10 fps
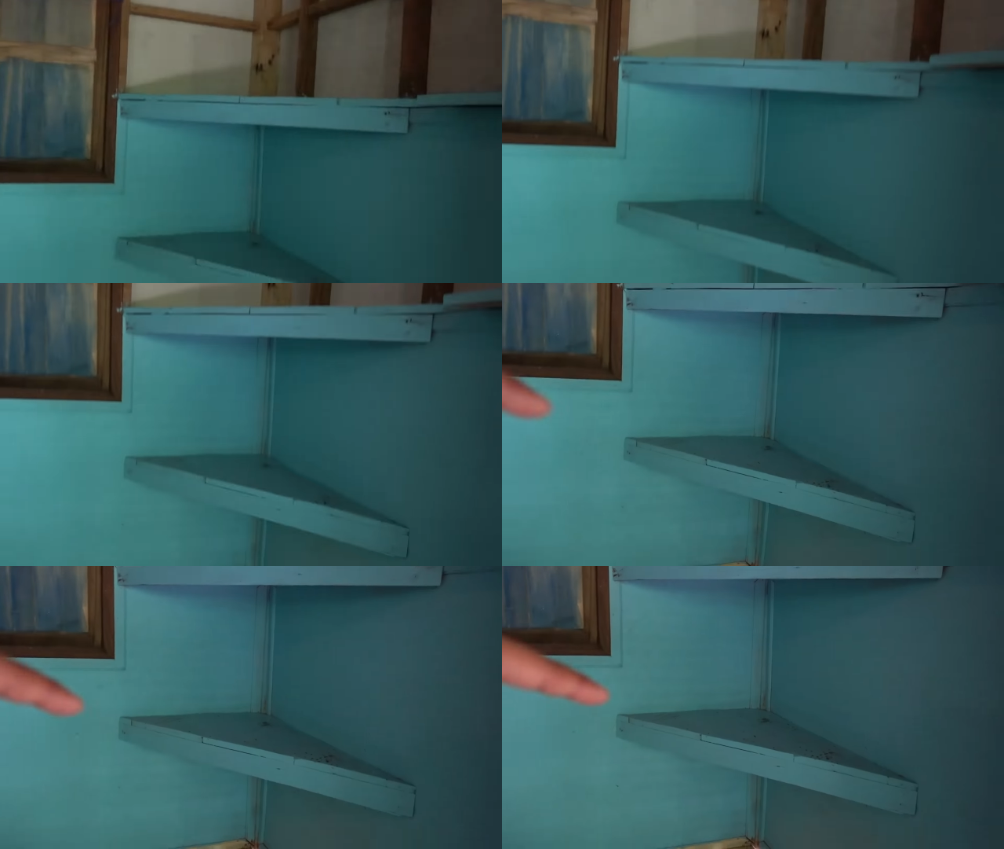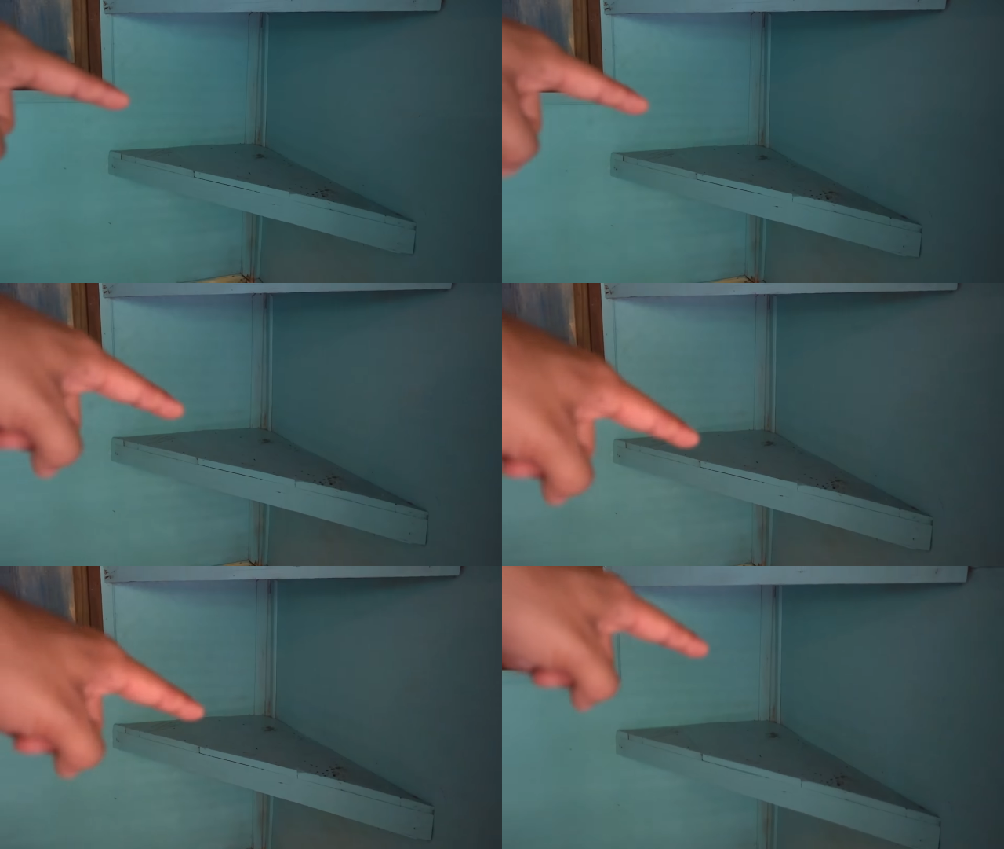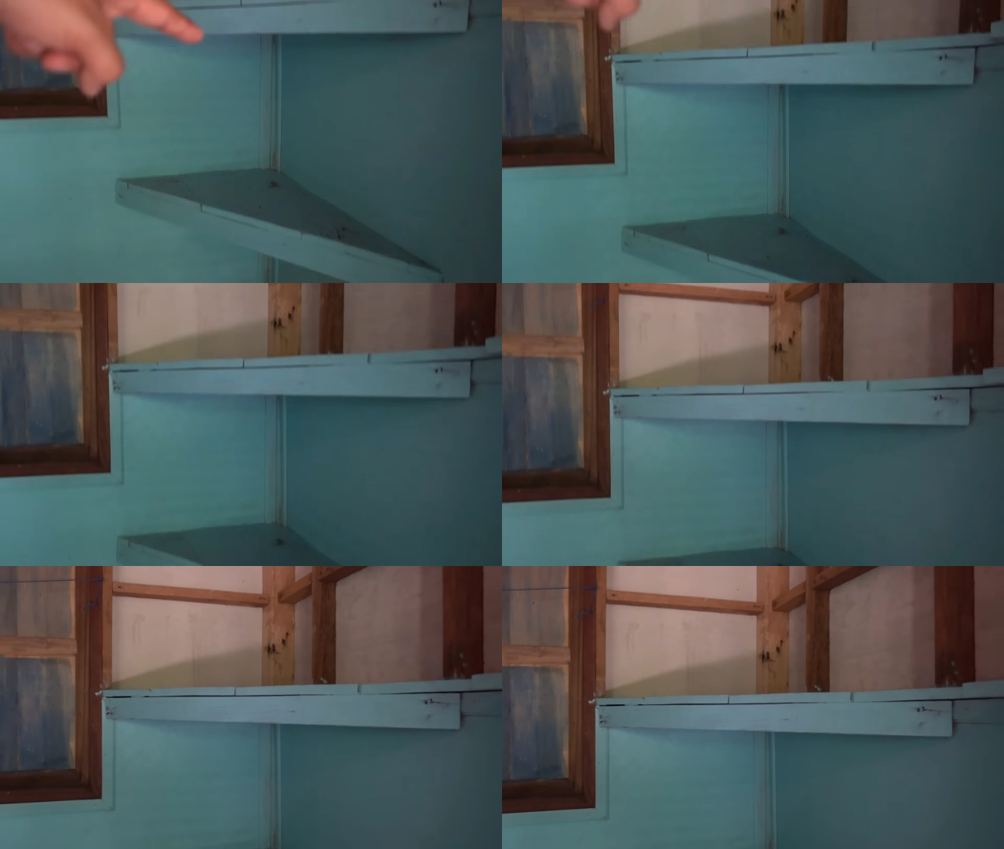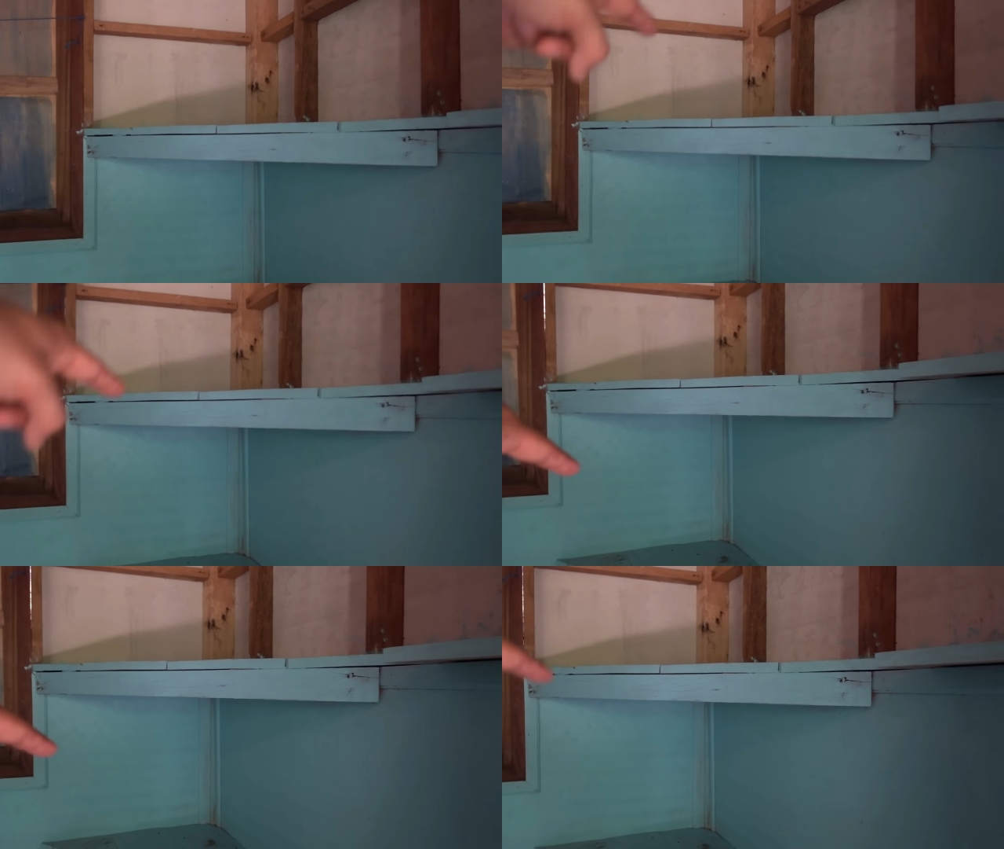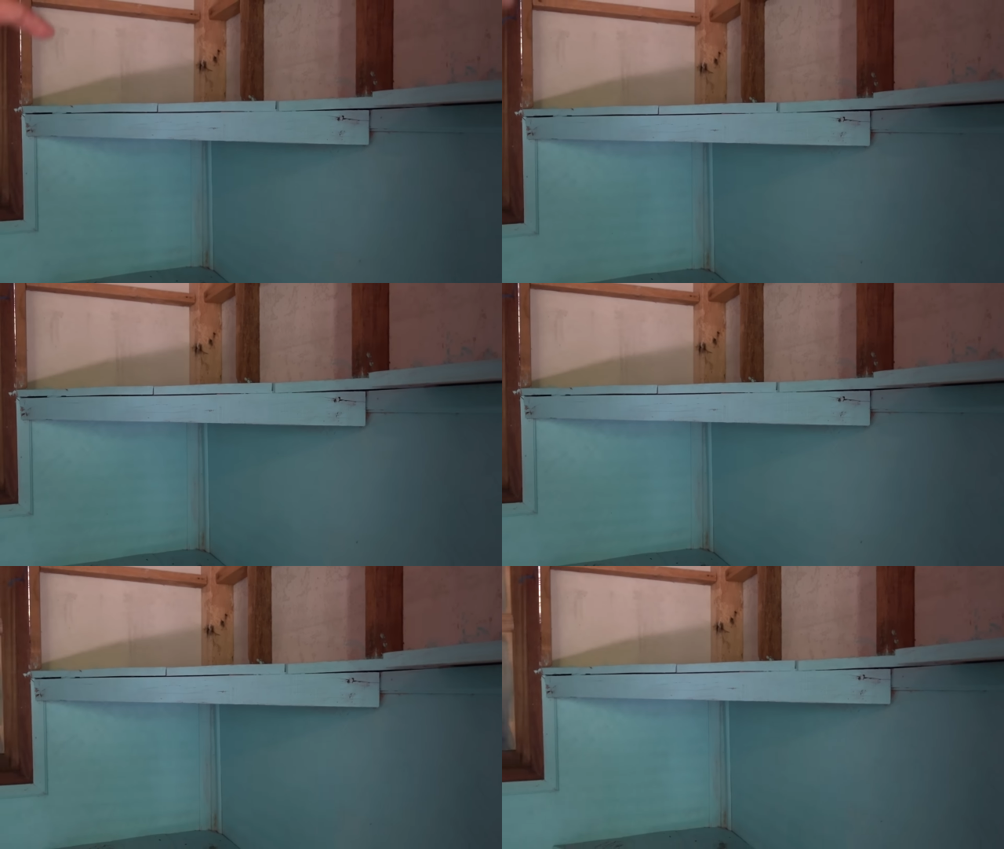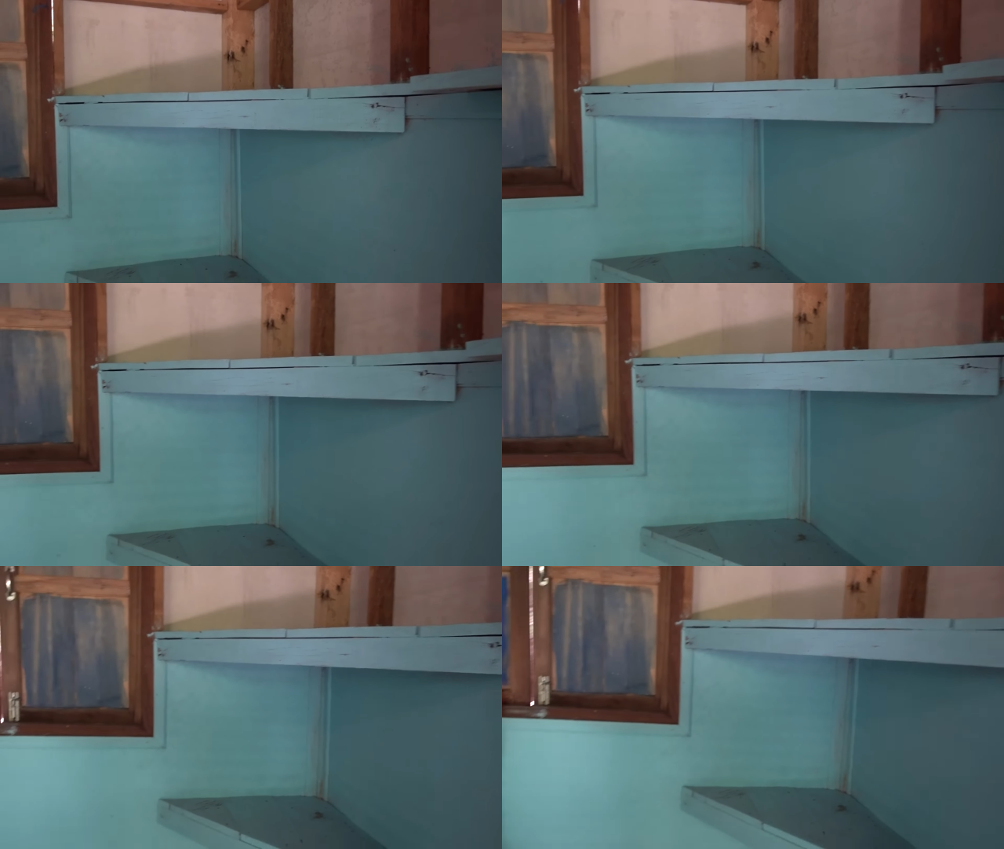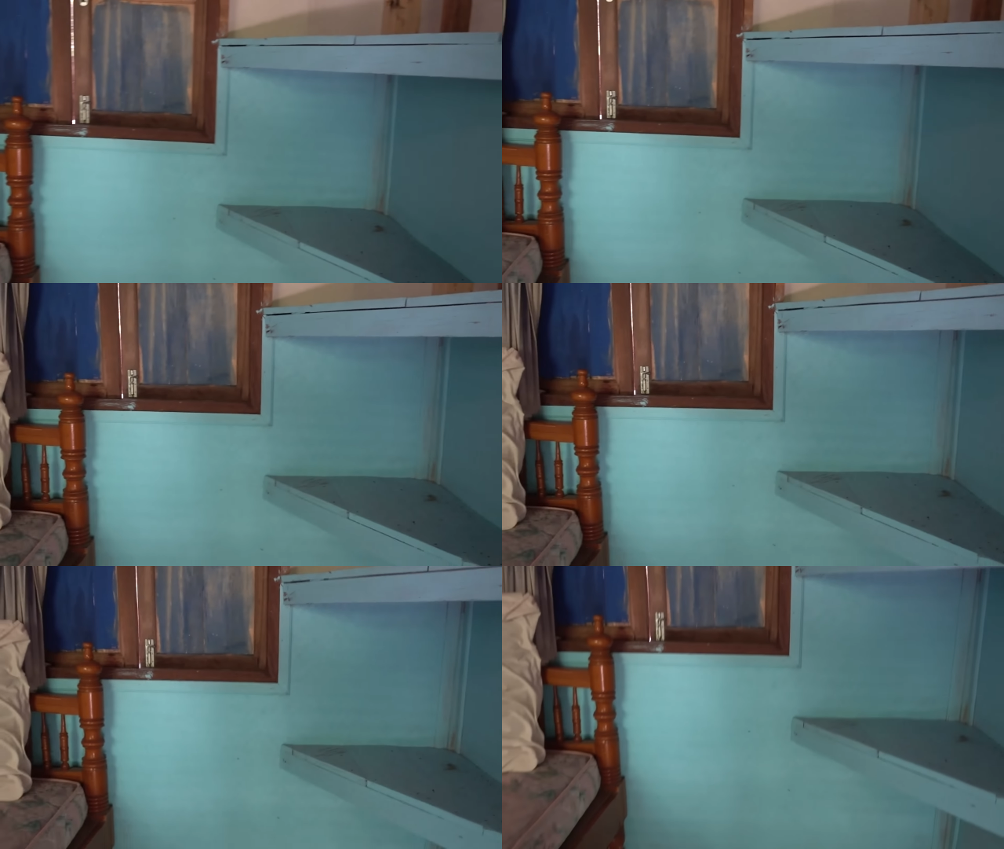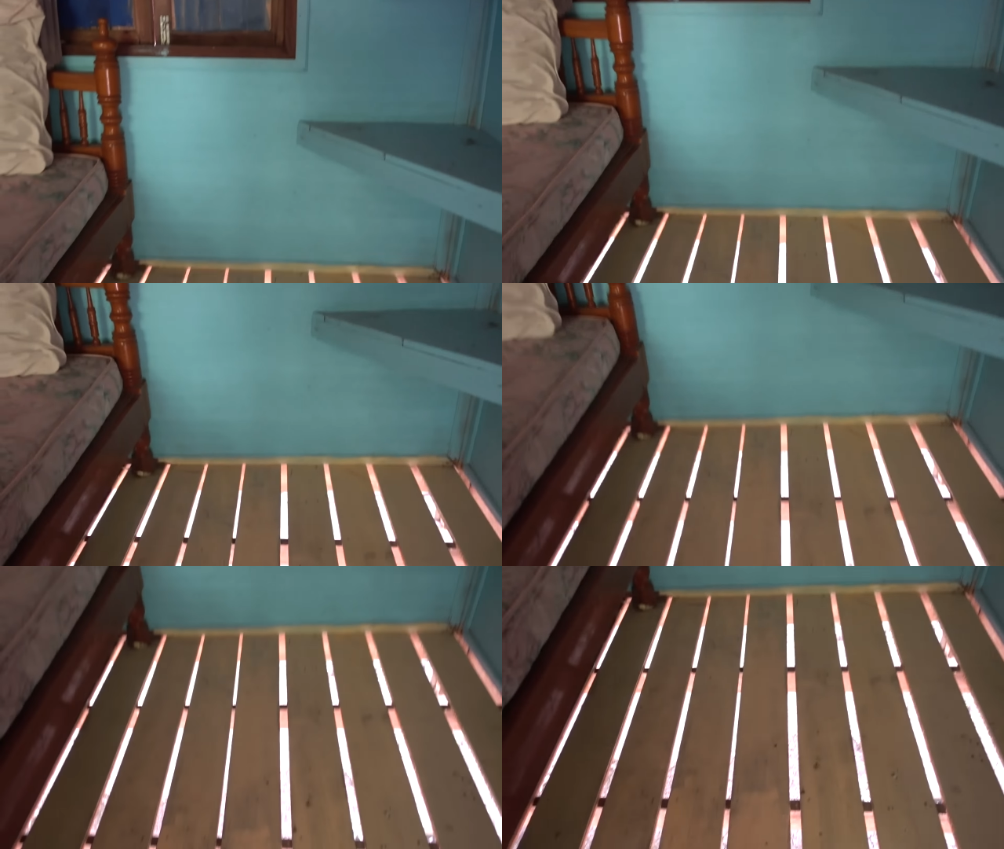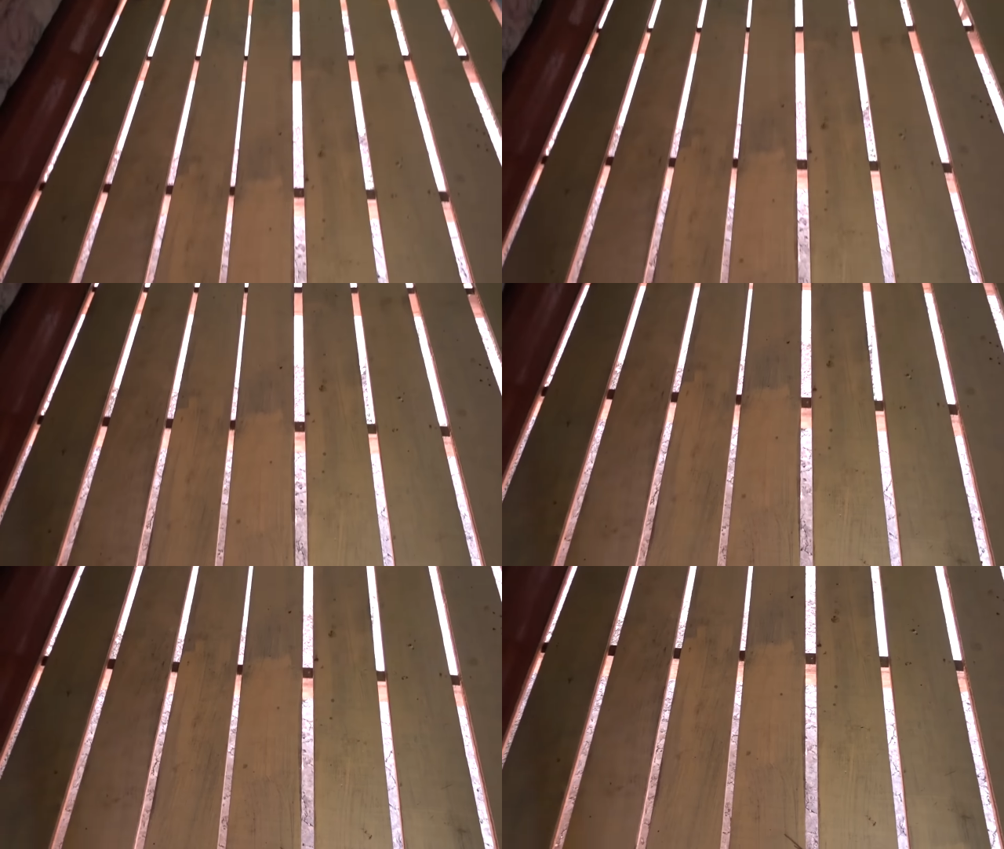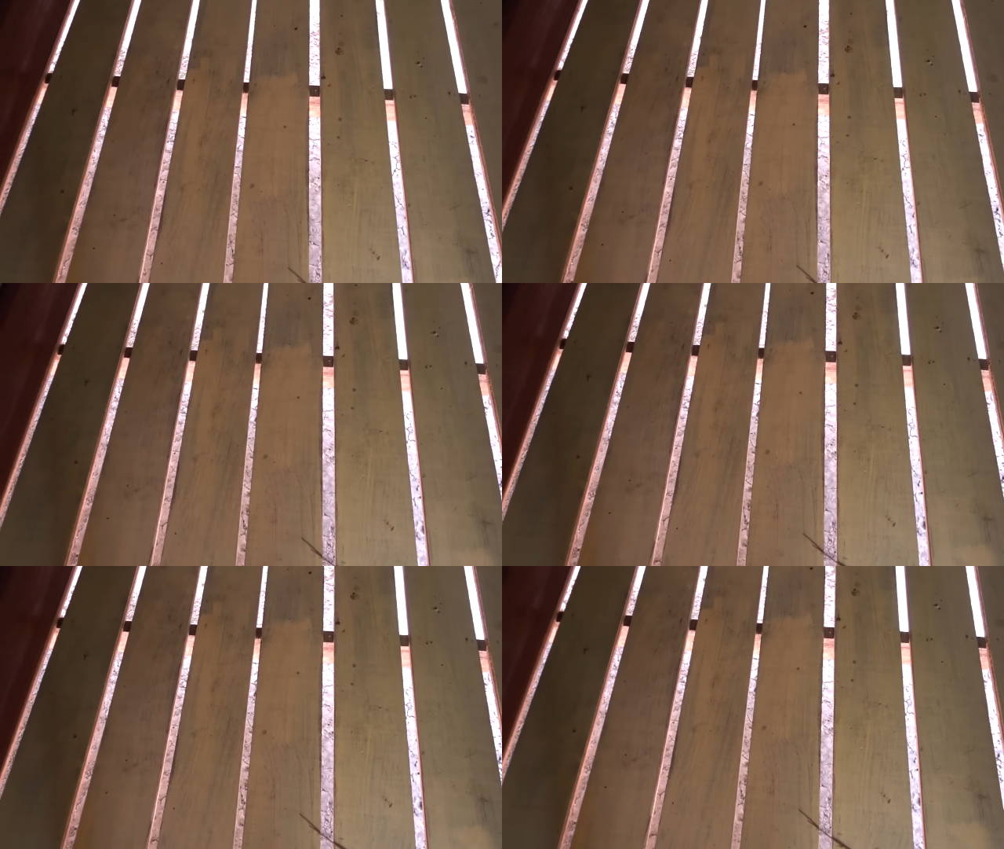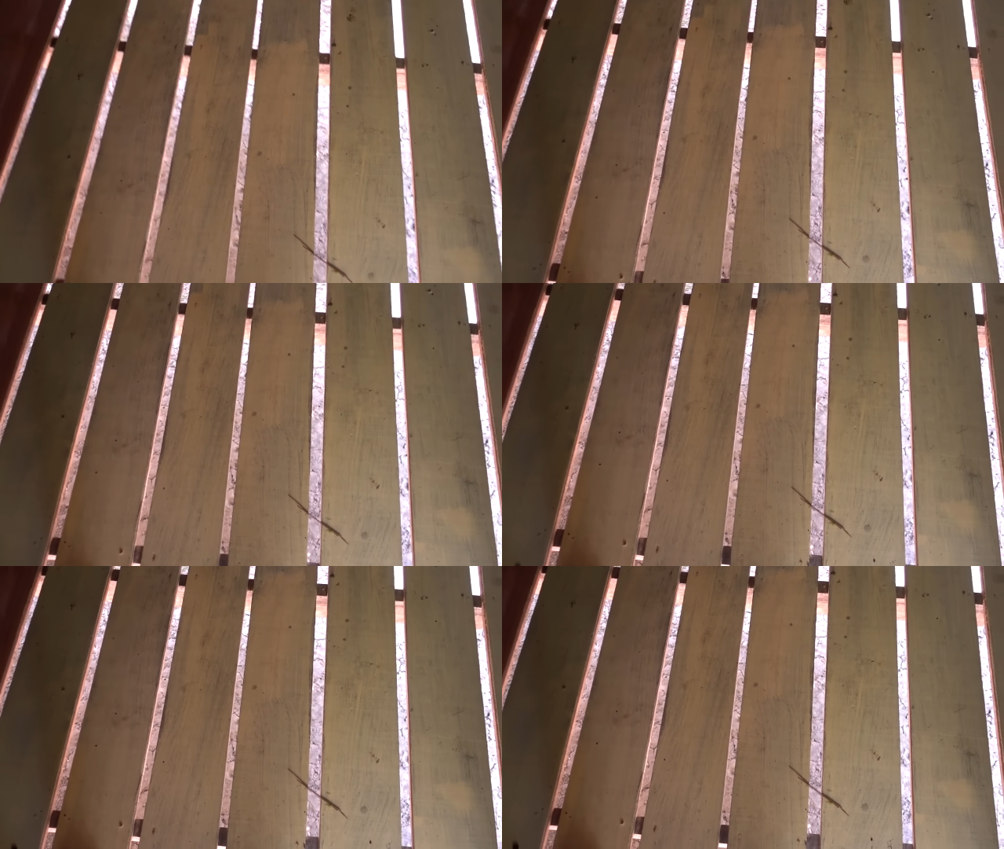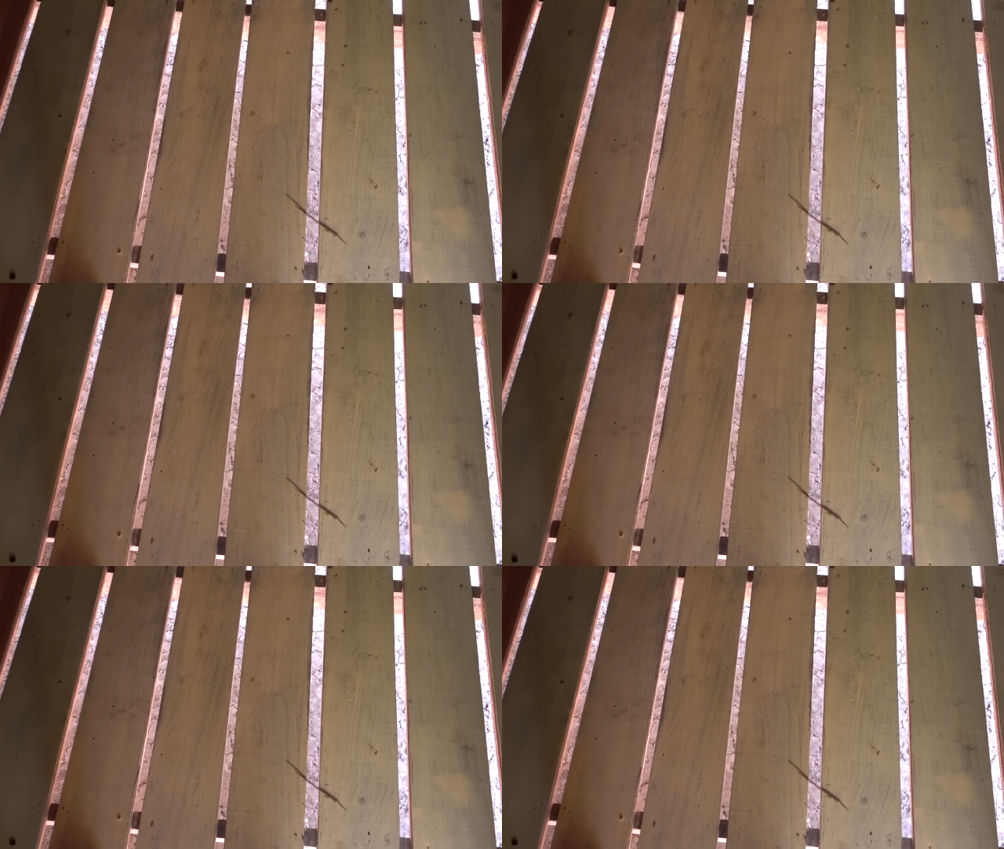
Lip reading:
[unreadable: no face in view]